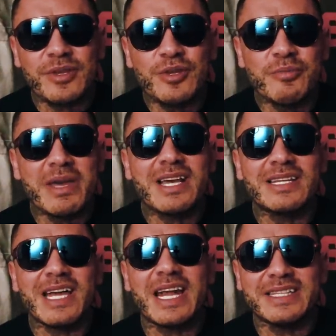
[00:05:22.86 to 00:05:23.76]
you make a
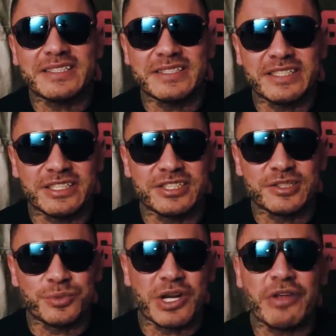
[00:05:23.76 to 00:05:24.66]
lot of
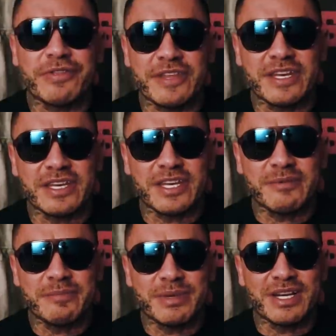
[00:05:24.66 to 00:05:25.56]
decisions without
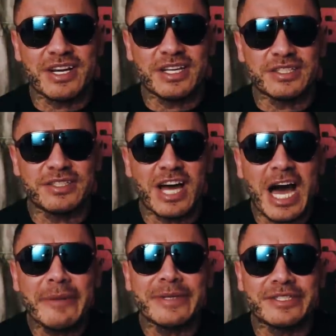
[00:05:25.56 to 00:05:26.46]
thinking because
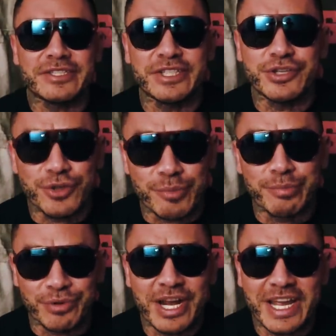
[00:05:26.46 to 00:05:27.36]
obviously your
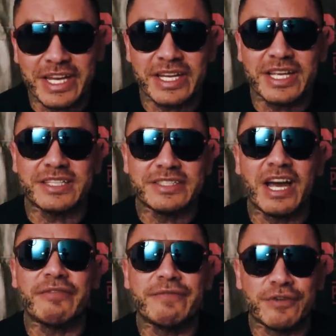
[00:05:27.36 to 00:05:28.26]
brain is
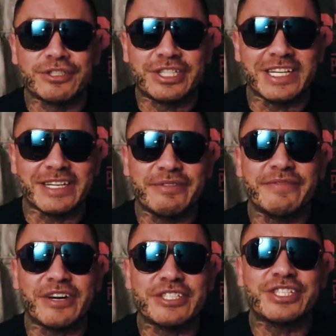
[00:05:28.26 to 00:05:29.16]
not function
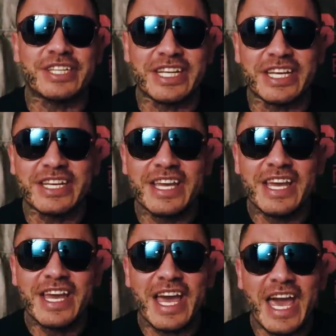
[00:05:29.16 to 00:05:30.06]
functioning
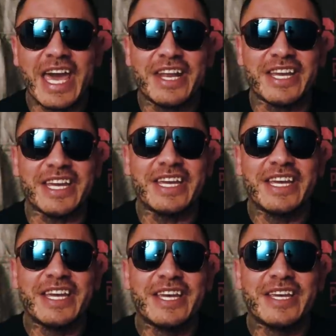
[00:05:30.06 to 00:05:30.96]
at a
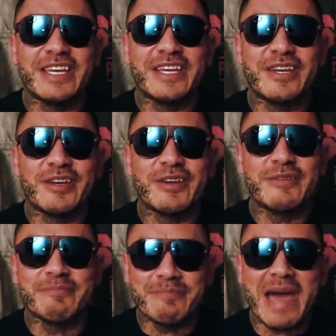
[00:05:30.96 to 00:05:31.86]

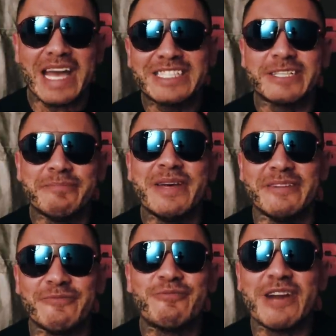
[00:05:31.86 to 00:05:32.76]

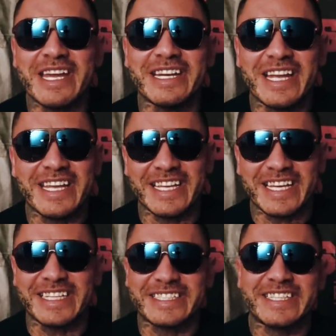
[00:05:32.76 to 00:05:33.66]
maximum rate.
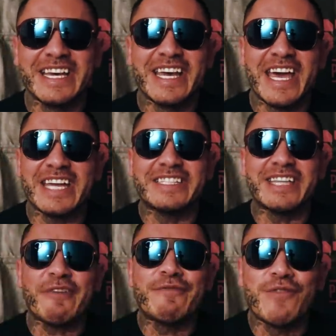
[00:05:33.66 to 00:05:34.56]
It's, it's
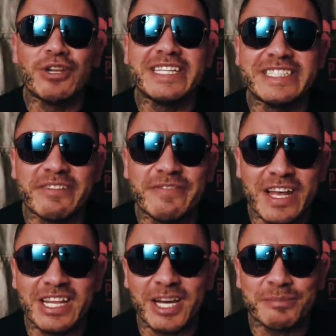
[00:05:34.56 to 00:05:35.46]
not fully
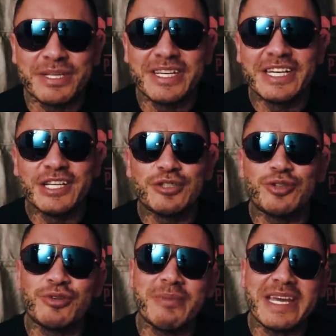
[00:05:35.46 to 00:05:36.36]
developed. So
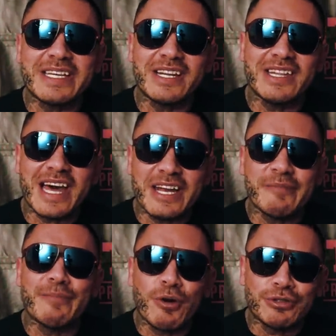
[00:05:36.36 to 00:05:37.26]
you're making a lot
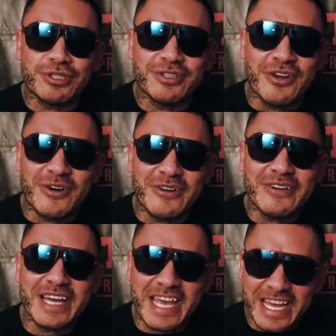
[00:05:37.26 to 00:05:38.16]
of
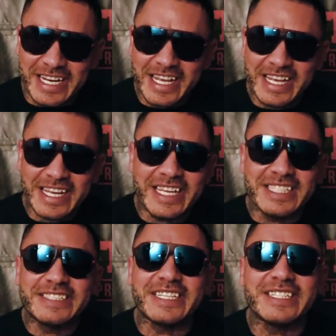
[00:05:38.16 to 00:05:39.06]
emotional and
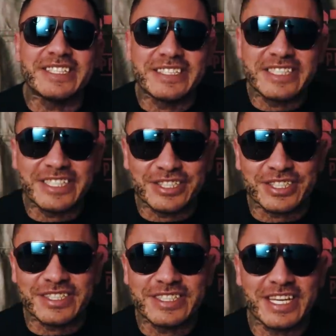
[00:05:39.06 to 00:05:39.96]
instant
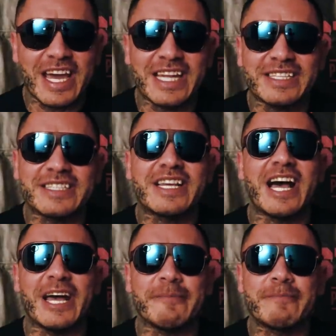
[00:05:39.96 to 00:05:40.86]
decisions at the
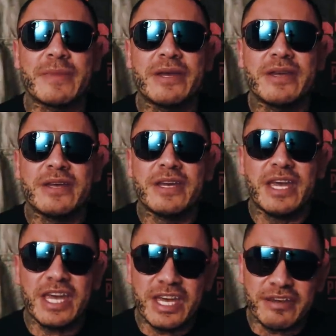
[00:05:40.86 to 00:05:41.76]
time.
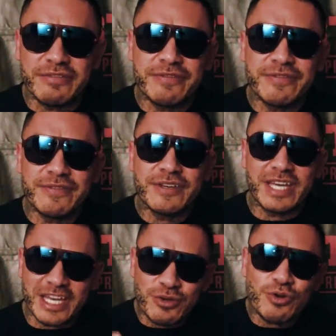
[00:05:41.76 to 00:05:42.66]
If,
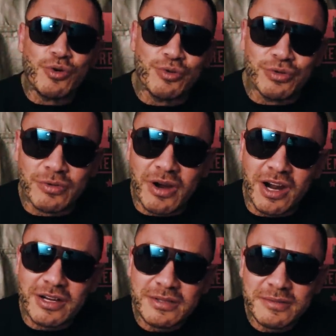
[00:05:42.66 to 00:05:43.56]
and you know who you
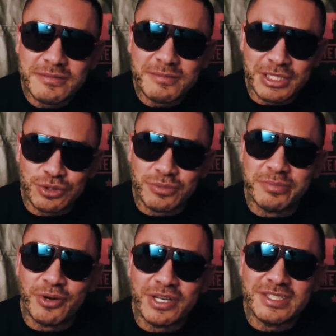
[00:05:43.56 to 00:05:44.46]
are, my two
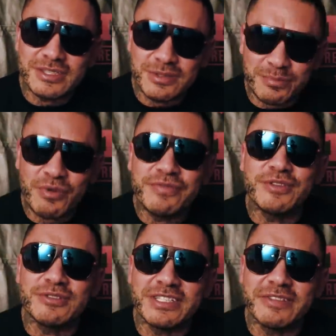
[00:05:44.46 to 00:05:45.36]
boys, both of
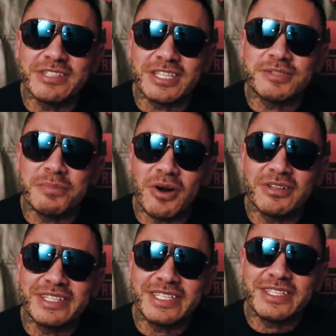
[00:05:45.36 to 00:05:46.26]
you lived on
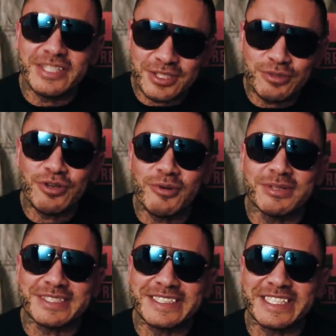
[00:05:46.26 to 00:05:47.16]
Spalding, you know
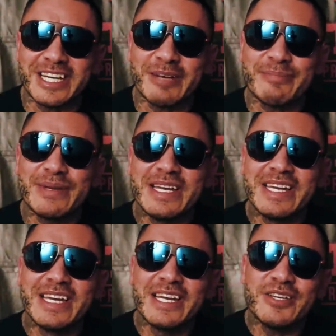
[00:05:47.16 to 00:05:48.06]
what's up.
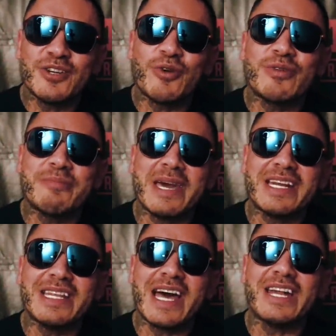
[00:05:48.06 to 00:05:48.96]
You know, we made
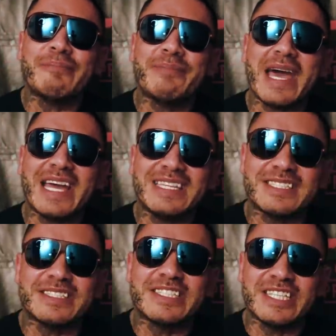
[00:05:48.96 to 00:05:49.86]
a lot of bad
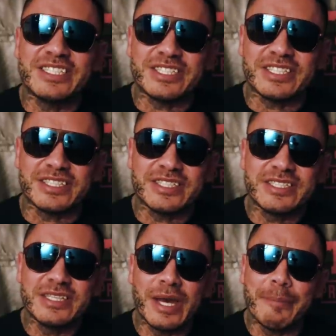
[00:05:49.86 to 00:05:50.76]

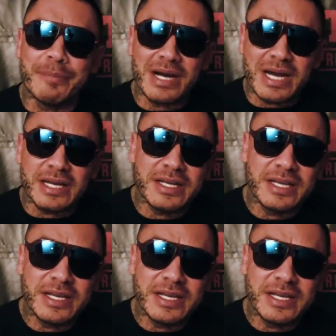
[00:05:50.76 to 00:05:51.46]
decisions, but